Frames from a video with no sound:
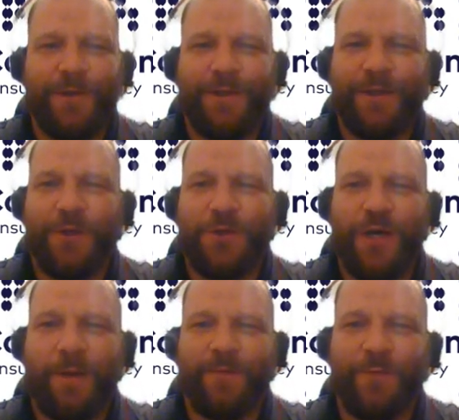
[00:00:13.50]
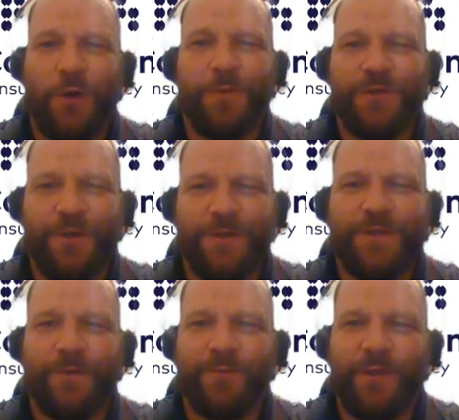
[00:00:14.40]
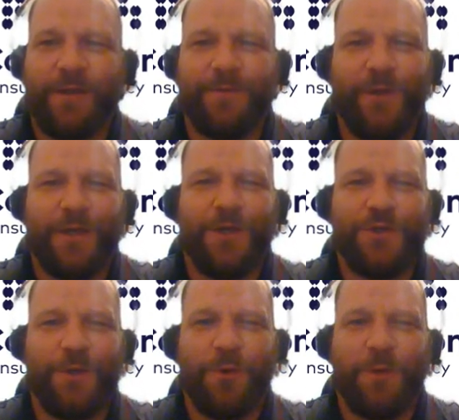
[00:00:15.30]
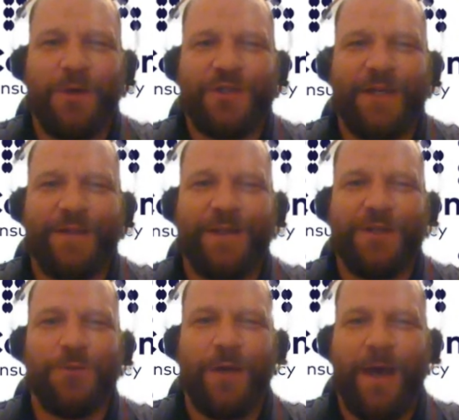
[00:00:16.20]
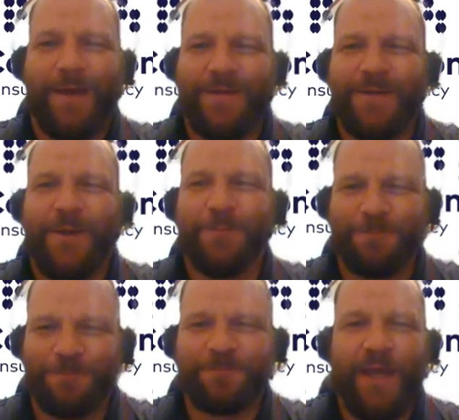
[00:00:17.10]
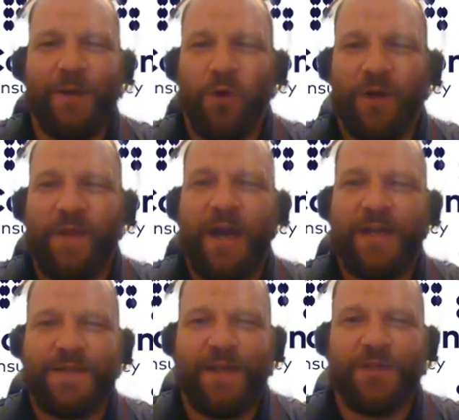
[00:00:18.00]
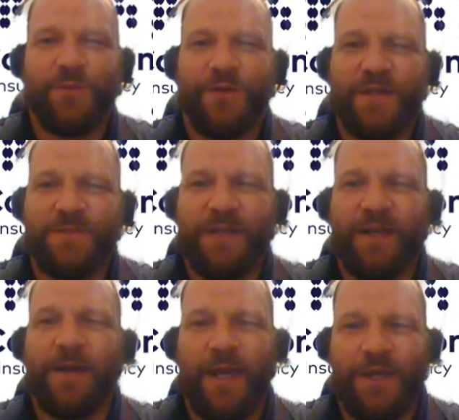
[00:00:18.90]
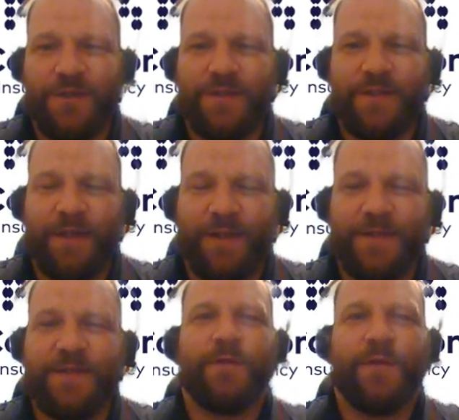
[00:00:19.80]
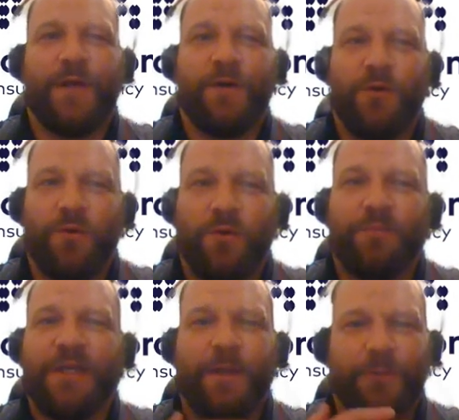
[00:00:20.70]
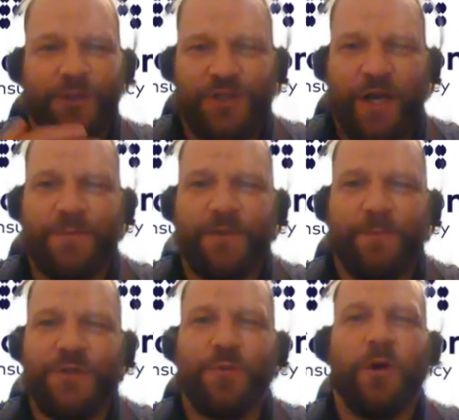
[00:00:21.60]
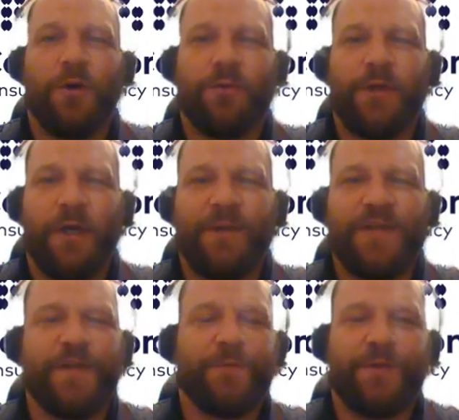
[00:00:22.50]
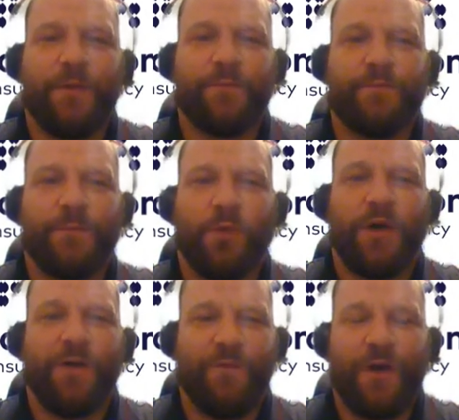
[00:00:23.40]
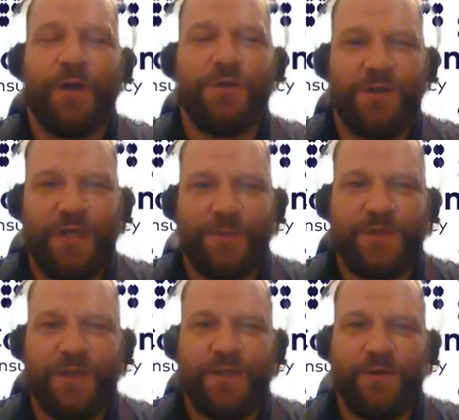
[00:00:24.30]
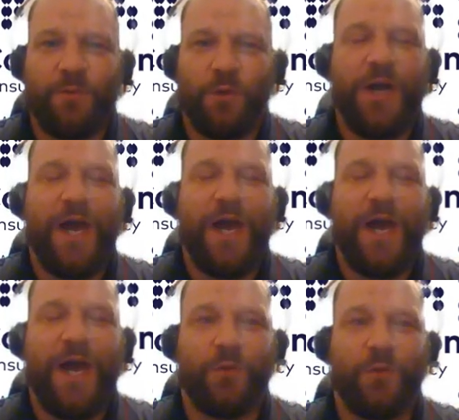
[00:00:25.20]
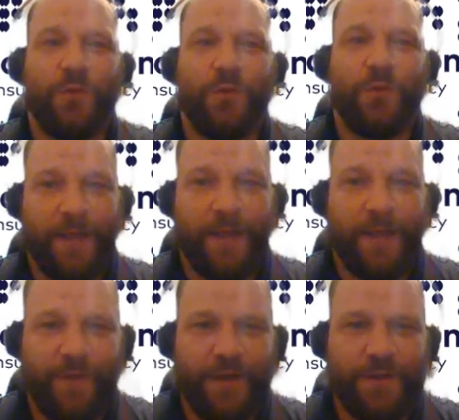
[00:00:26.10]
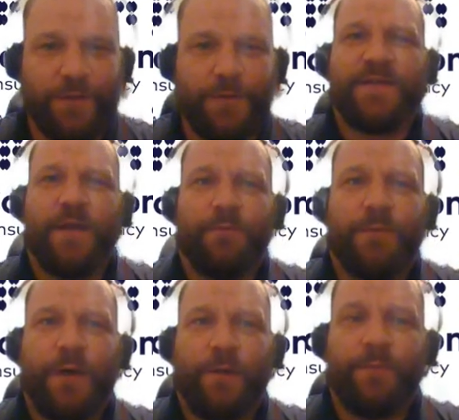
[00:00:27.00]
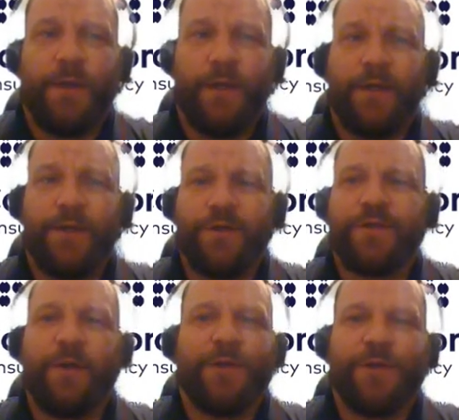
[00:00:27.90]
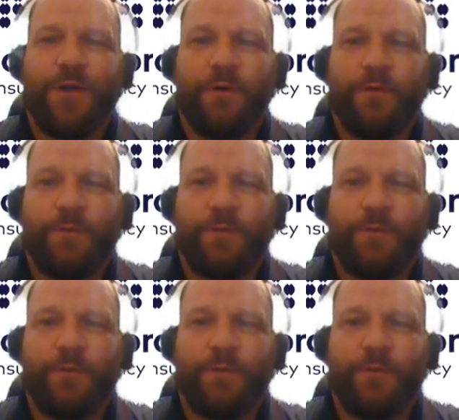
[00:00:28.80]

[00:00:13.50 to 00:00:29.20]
you know, you're shopping for home insurance, you know, we can we can insure pretty much anything you got. So, and one of the nice things with us being an agency is the whole being able to shop somebody's quote um, is something that we're in a very unique position. We're not a what they call a captive agent. Some com- uh, insurance companies are,